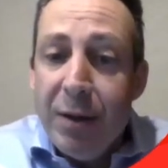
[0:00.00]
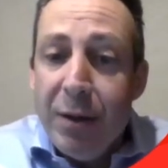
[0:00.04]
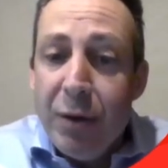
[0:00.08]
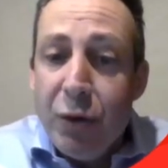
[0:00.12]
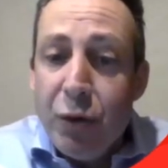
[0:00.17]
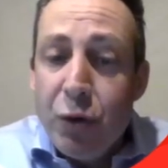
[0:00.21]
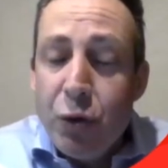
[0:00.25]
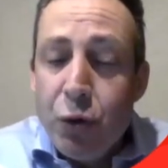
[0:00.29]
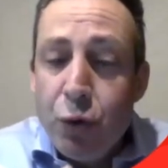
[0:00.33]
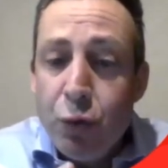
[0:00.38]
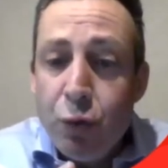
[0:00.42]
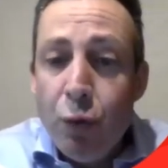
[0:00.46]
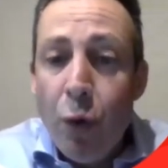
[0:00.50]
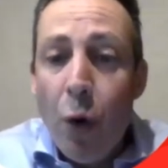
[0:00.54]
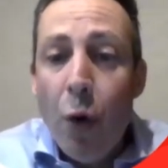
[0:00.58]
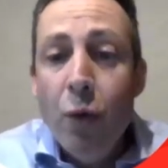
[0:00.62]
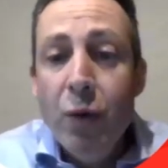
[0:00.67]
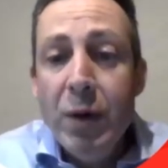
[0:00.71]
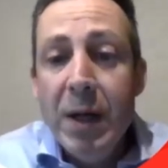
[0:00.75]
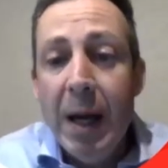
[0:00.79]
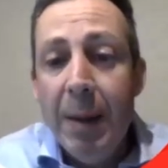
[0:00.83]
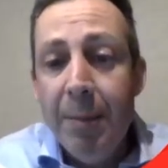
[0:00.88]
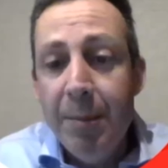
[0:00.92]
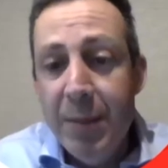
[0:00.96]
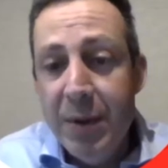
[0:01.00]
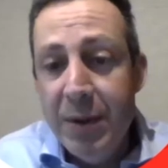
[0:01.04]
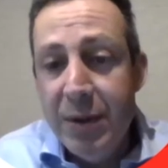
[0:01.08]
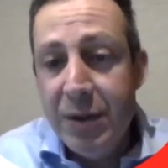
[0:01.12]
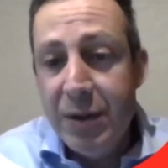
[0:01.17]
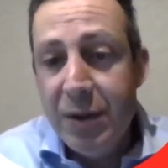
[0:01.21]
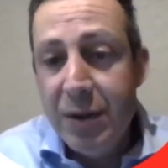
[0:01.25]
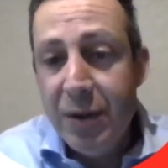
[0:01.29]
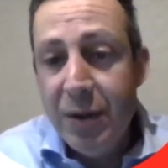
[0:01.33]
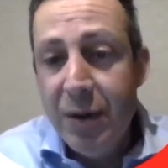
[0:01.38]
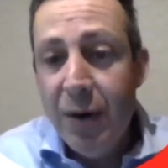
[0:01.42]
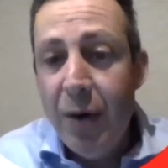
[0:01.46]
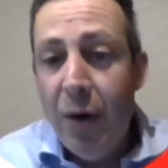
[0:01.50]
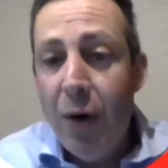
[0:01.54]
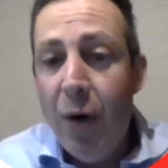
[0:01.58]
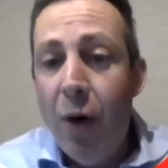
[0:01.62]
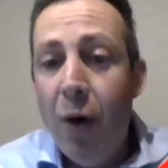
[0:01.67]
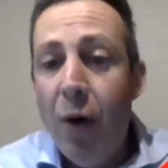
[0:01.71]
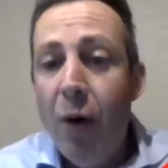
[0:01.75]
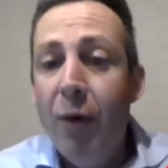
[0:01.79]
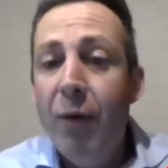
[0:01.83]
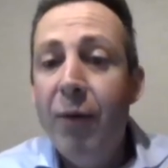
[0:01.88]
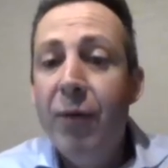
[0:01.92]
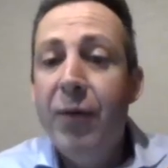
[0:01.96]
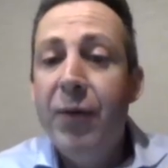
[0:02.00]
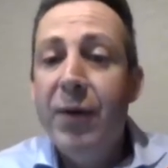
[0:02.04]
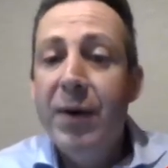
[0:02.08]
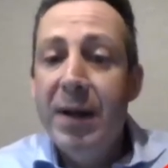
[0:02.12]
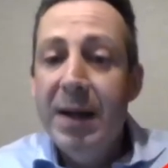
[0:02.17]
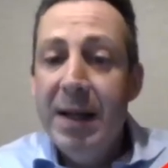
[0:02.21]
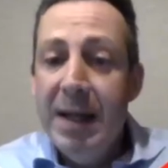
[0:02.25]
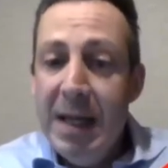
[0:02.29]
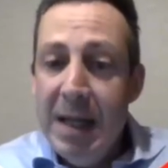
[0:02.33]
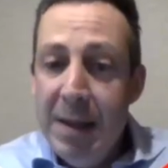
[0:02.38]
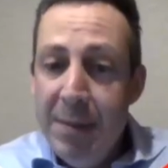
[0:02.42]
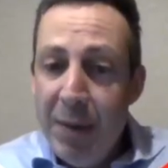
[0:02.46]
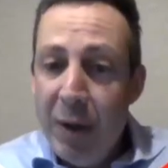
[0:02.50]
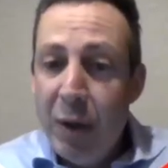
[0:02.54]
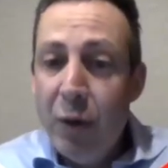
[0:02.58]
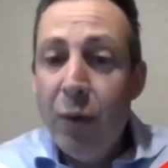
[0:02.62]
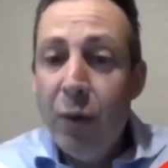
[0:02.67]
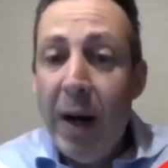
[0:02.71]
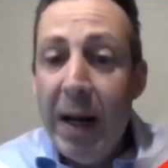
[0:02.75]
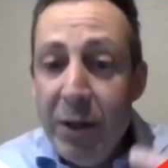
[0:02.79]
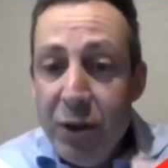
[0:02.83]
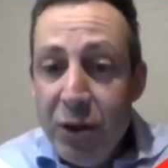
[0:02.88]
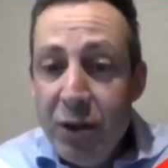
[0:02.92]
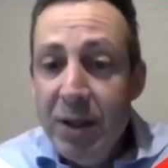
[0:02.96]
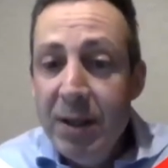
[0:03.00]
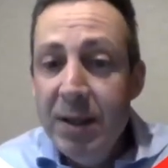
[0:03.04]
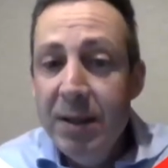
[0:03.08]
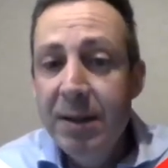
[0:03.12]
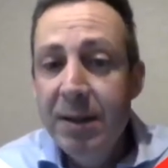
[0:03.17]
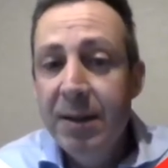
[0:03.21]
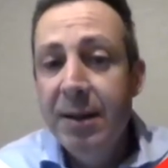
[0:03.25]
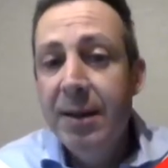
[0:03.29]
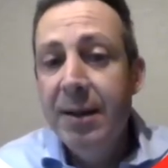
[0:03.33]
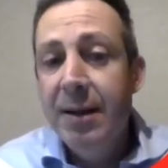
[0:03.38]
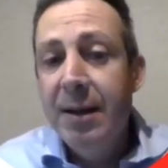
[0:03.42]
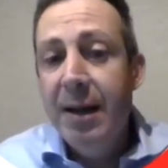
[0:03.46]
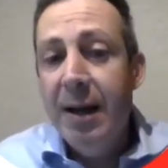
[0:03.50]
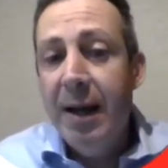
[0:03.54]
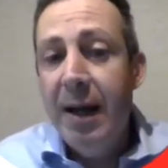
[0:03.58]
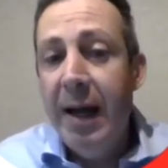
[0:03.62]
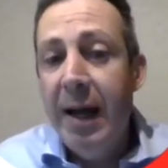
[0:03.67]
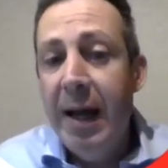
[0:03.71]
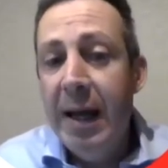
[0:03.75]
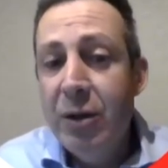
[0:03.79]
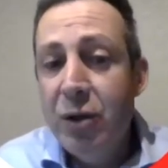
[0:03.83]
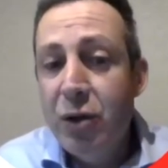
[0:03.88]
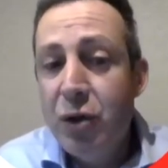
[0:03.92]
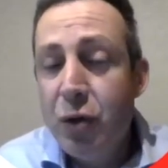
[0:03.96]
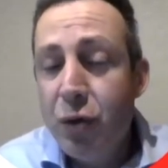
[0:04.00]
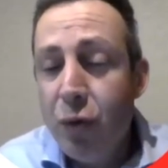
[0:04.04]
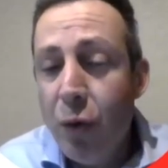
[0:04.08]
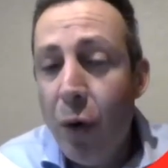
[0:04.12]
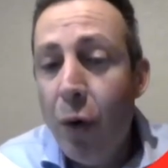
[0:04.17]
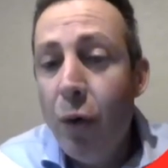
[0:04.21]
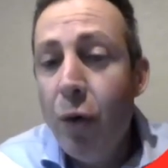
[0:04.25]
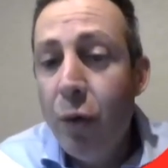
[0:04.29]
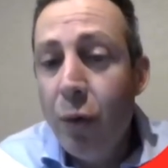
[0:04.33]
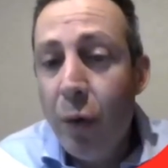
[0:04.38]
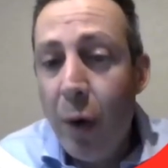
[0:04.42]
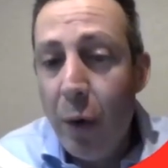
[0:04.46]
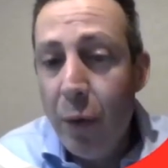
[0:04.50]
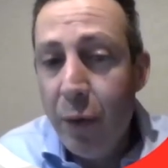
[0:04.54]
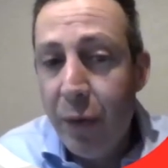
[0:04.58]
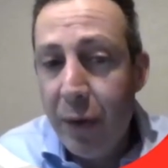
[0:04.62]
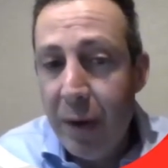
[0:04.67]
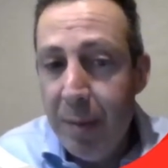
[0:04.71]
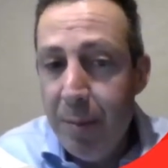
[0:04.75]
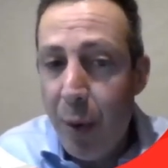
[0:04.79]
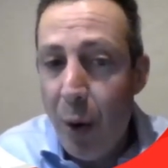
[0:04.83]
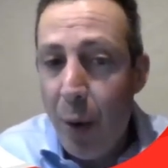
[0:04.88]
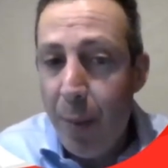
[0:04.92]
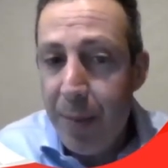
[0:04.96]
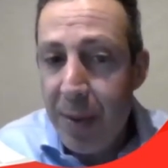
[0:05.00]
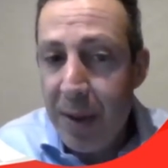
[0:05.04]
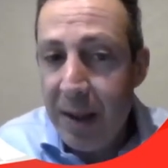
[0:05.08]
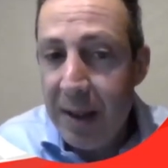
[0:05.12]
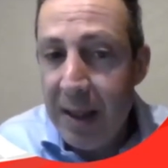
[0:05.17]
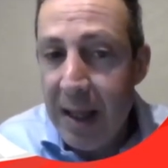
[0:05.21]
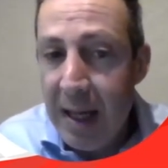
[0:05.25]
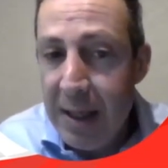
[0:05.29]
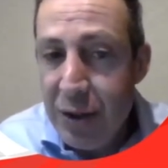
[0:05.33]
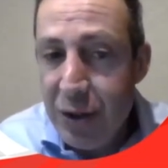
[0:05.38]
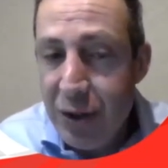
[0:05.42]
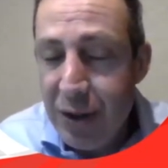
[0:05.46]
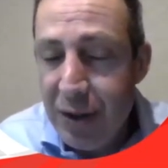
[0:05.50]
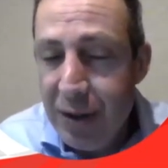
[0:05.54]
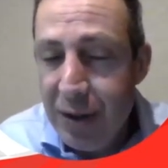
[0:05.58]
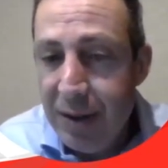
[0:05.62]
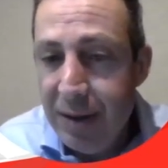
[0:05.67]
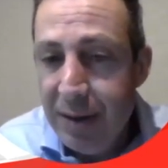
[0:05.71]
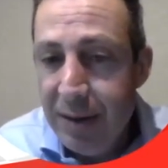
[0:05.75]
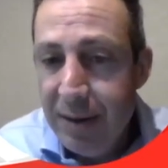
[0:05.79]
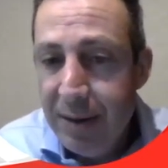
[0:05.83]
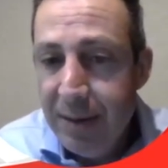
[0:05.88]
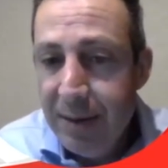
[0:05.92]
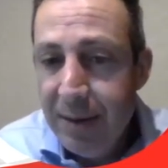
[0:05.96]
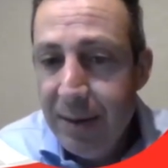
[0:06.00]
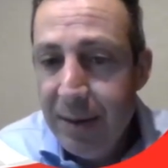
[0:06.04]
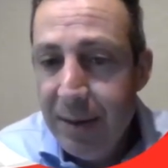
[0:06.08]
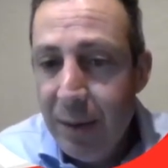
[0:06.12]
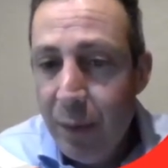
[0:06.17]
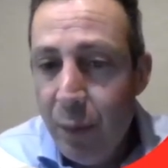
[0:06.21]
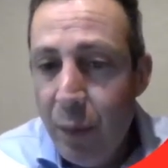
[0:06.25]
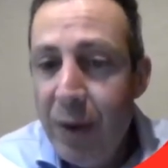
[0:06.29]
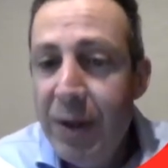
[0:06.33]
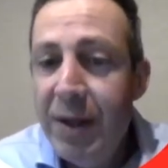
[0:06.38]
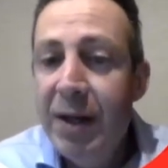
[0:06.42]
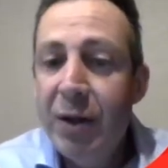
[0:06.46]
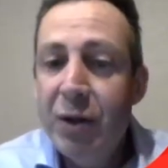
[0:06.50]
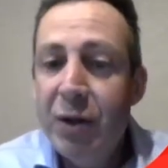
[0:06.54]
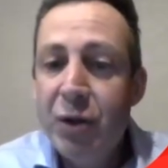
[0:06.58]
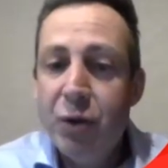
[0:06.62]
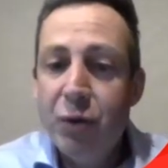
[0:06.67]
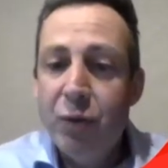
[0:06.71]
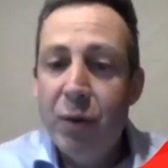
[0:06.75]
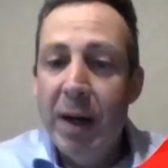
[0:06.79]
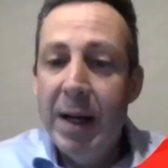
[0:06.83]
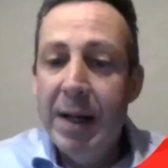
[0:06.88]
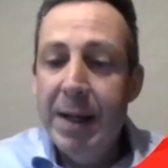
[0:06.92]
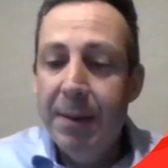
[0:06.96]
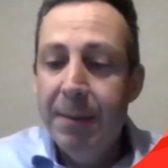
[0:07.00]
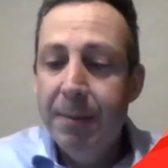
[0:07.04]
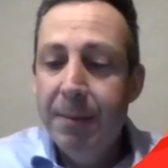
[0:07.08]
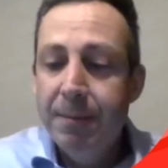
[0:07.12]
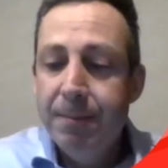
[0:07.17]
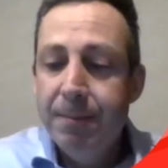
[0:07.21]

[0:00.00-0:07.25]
strong numbers of immigration and strong growth in population within Australia.